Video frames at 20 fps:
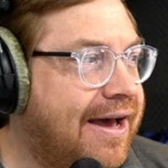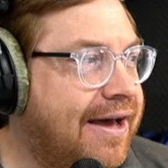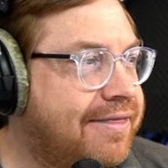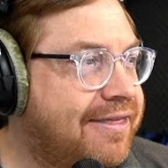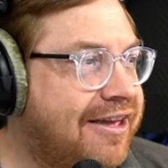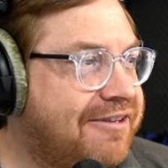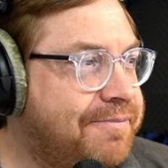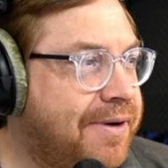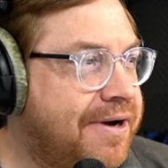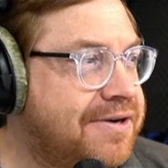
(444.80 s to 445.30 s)

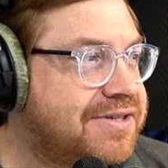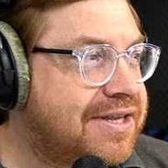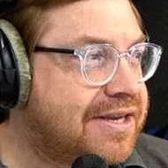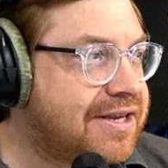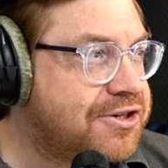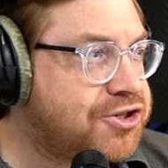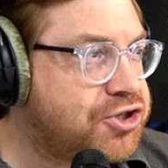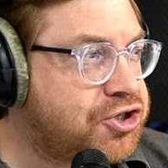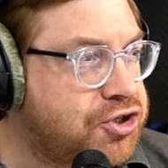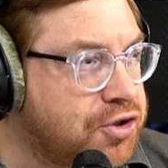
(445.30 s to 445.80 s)
they posted
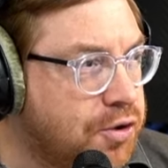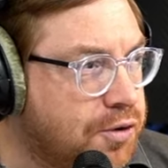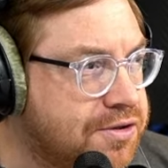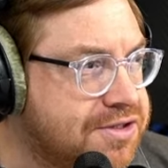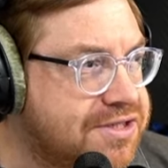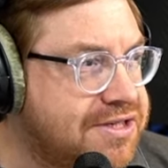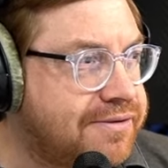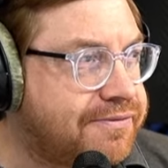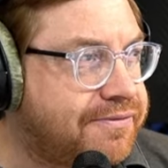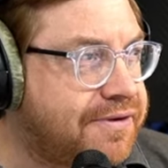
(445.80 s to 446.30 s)
a
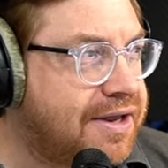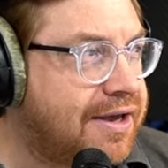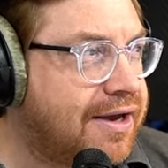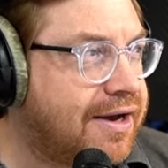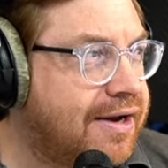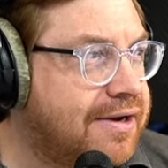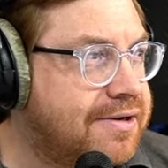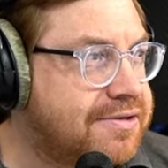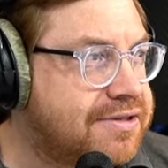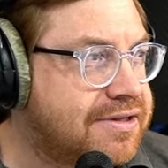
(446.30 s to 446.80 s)
short
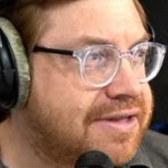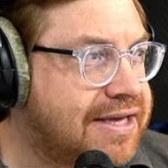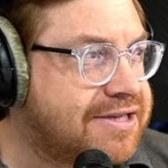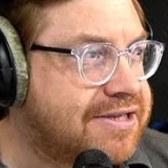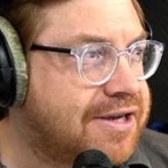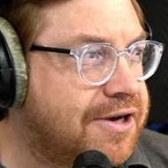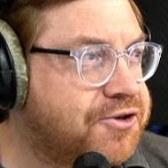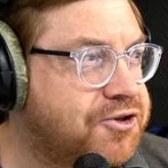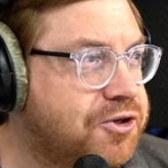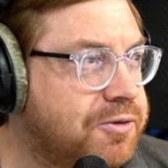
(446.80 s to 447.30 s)
video to their
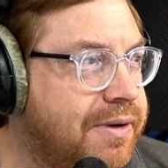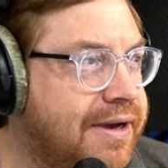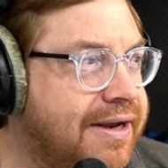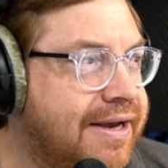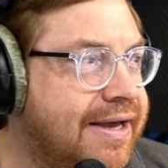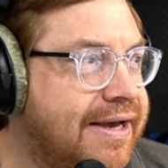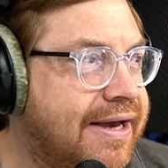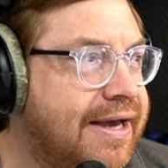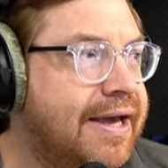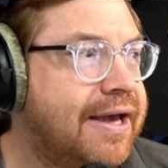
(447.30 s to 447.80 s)
social
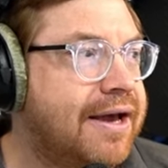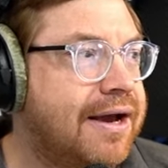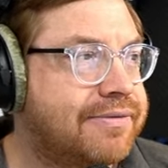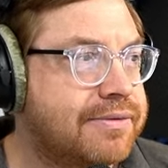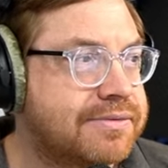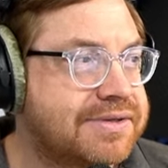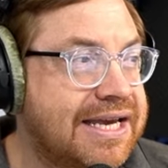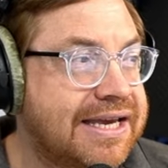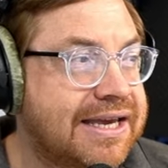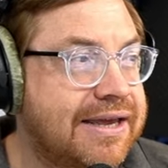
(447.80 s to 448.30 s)
media of
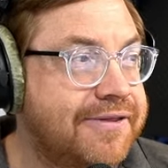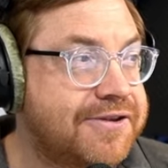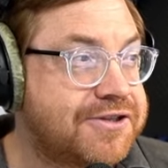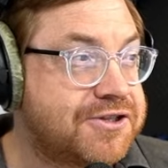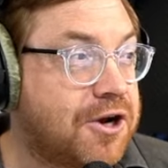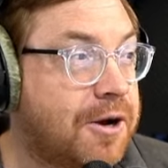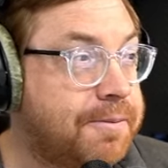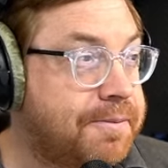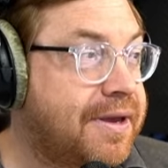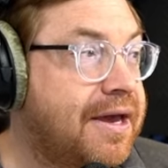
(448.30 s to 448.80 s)
them taking the
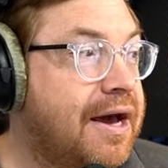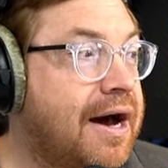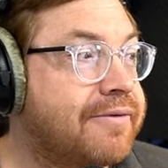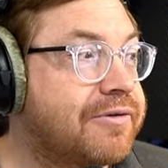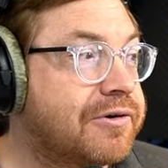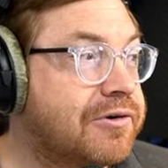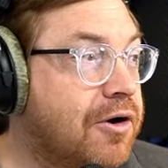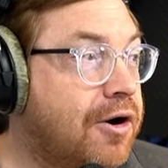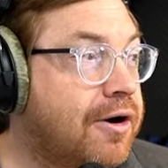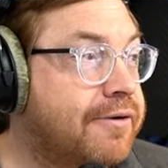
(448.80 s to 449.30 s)
top
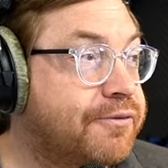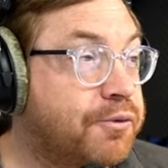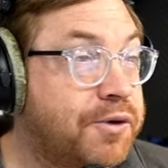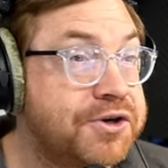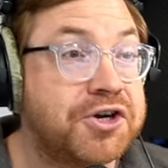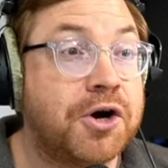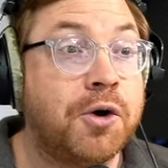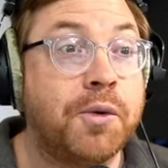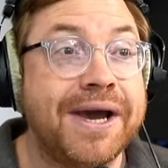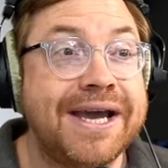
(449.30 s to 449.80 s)
cover off,
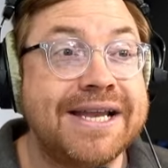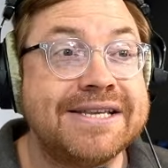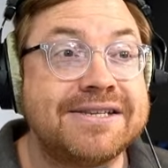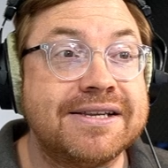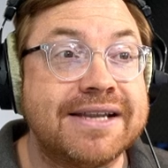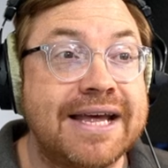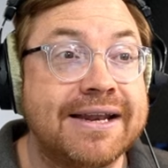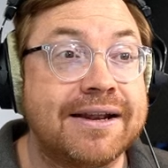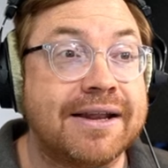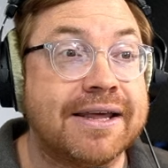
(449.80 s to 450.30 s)
which, oh,
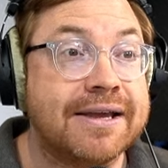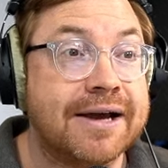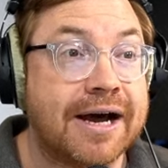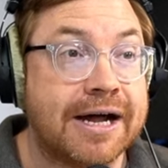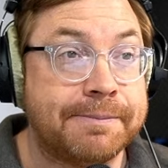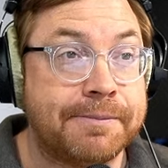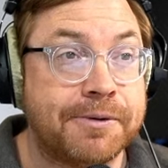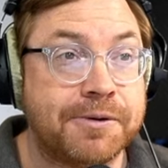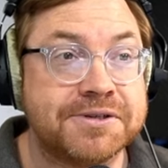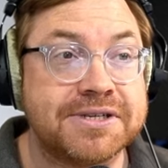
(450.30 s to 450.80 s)
incidentally,
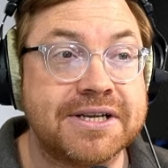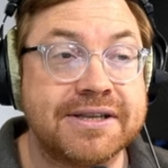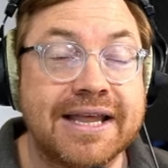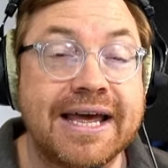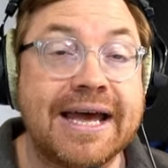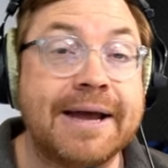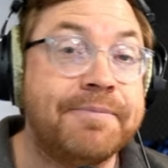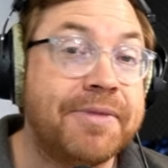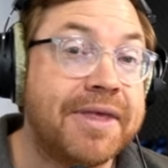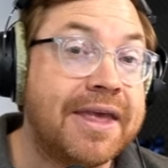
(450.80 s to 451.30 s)
I'll pause it
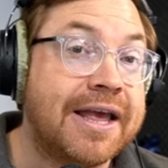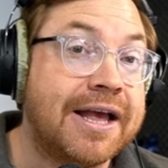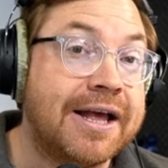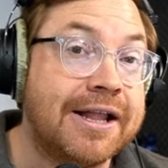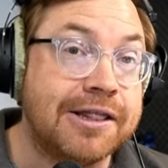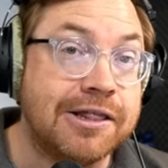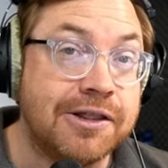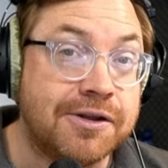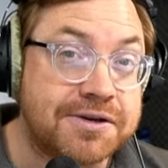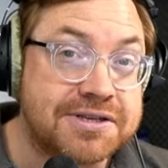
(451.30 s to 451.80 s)
there,
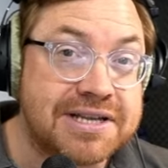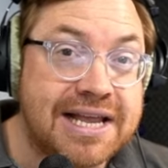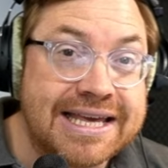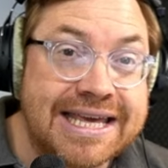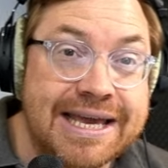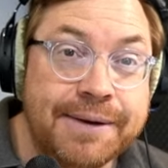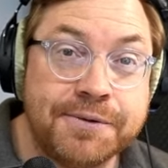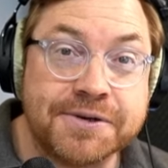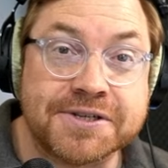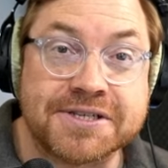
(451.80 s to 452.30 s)
looks like
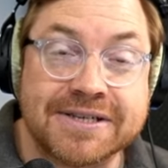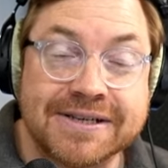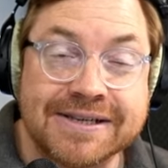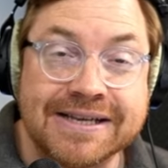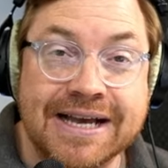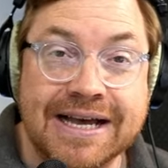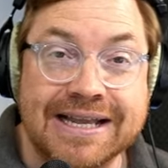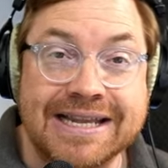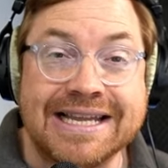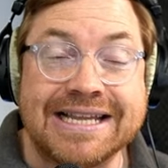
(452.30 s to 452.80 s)
it was
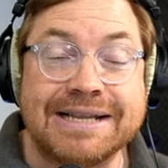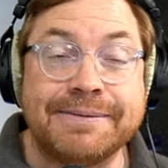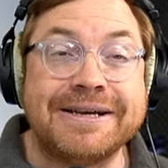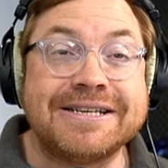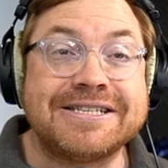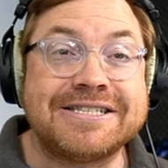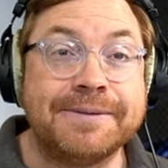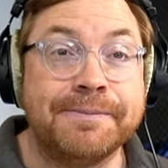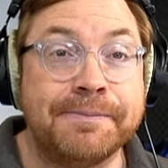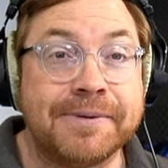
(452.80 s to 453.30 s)
a little
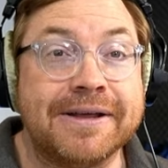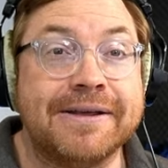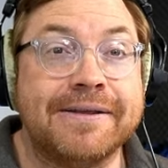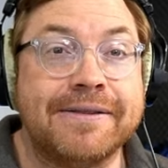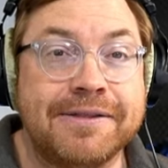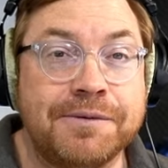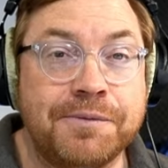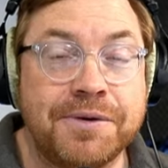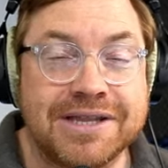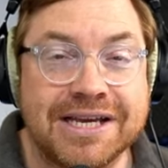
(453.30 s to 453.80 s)
bit simpler
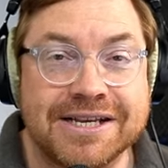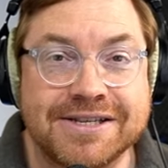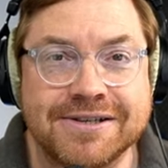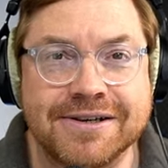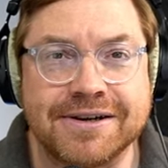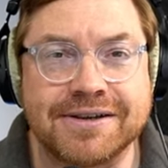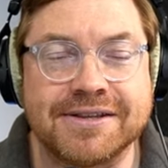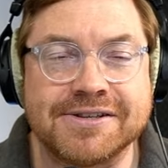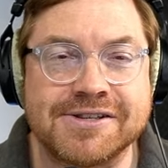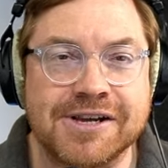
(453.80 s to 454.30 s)
than when they
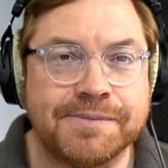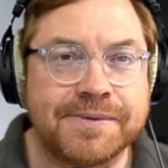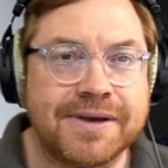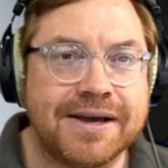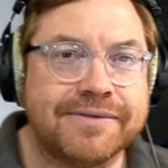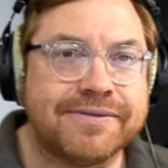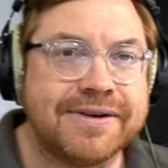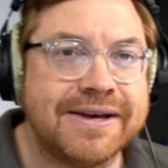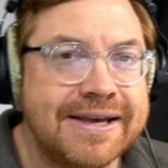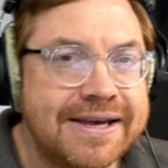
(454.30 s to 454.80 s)
took the top
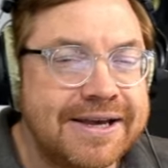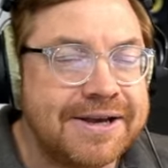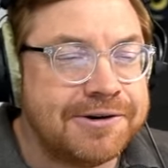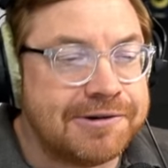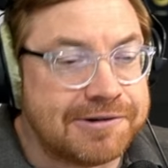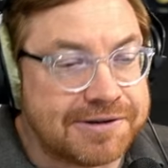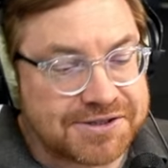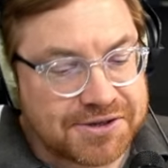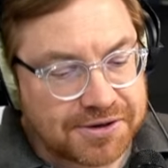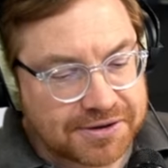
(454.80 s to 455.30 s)
cover
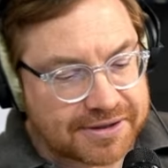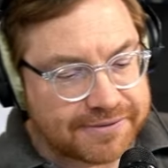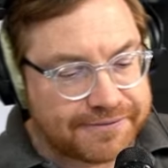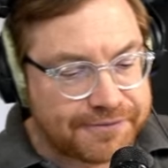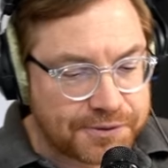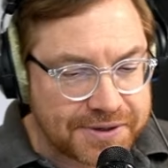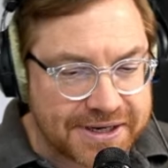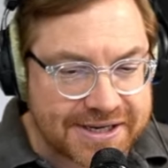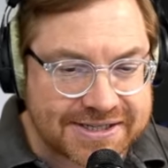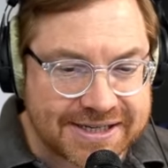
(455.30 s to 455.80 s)
or took the
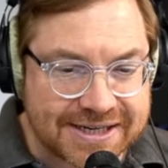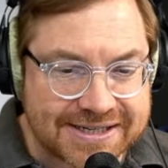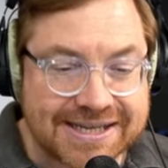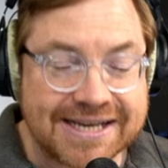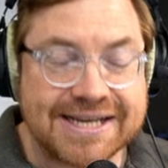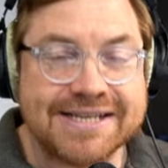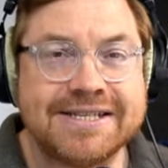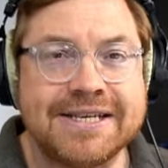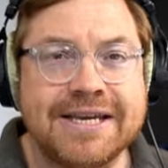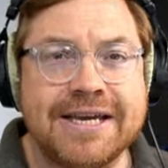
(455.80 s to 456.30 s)

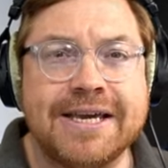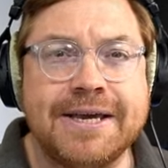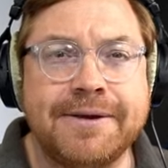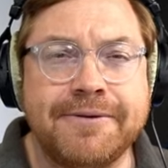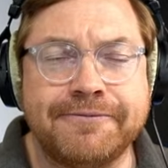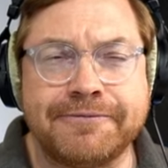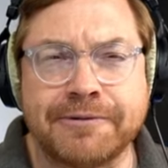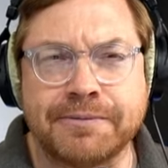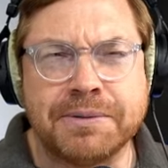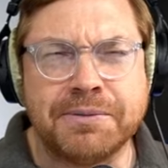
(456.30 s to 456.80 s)
4680
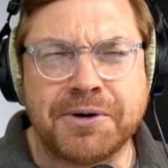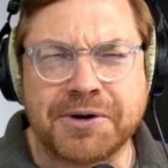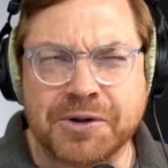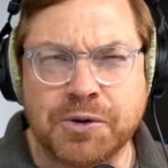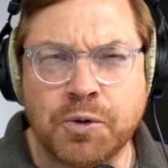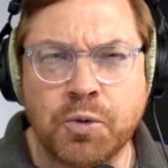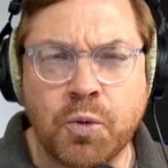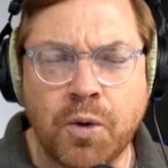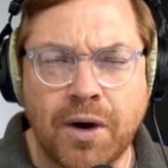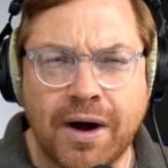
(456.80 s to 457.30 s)
from the
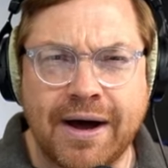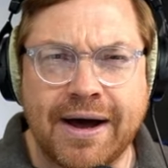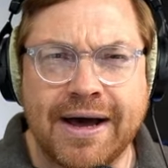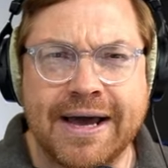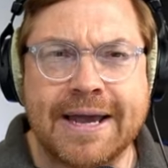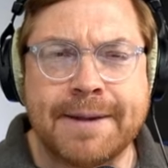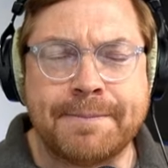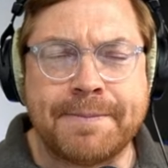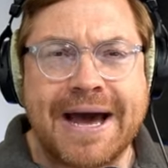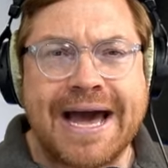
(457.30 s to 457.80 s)
Model
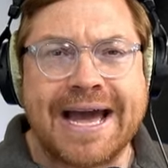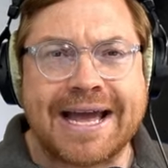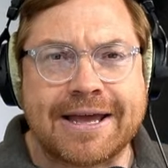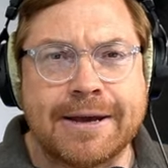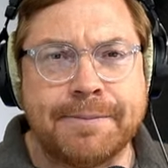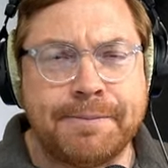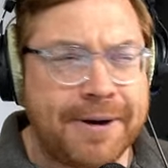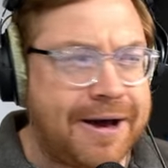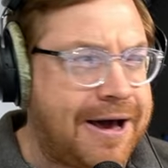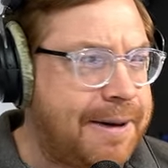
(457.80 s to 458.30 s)
Y pack
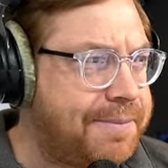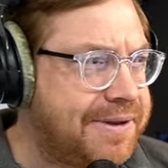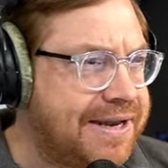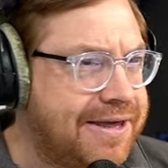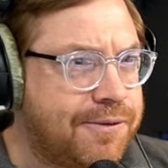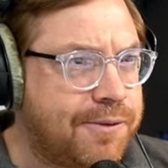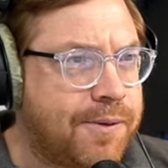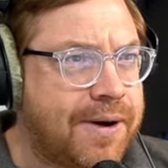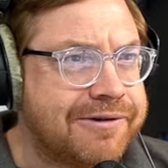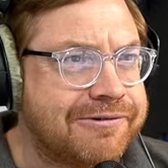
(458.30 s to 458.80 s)
apart. But
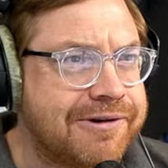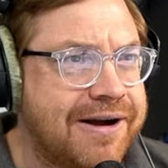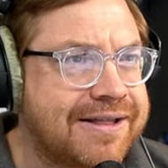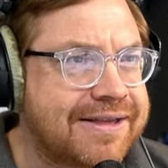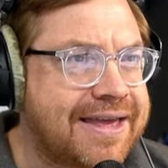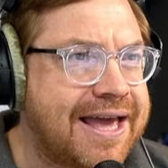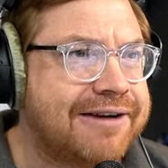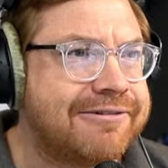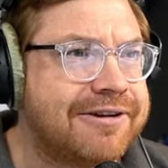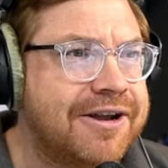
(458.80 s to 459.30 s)
either way, right, I'll
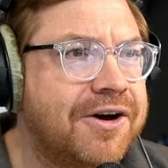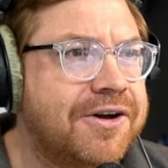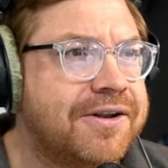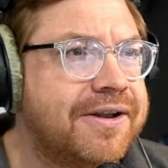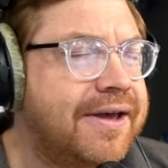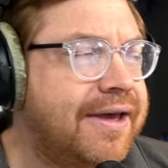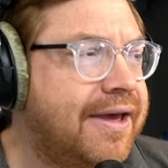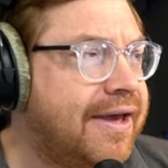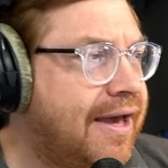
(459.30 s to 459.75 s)
carry on.